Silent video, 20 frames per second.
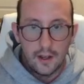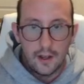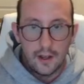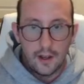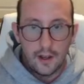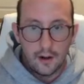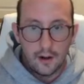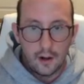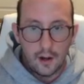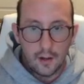
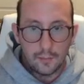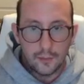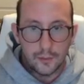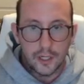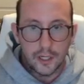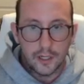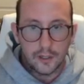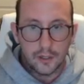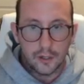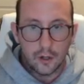an
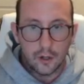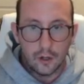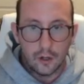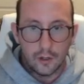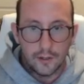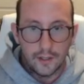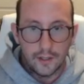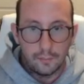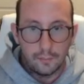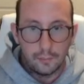object
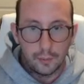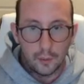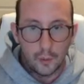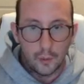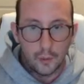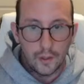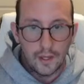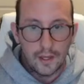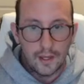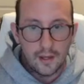called
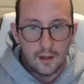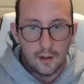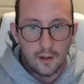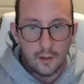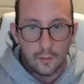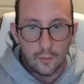employee,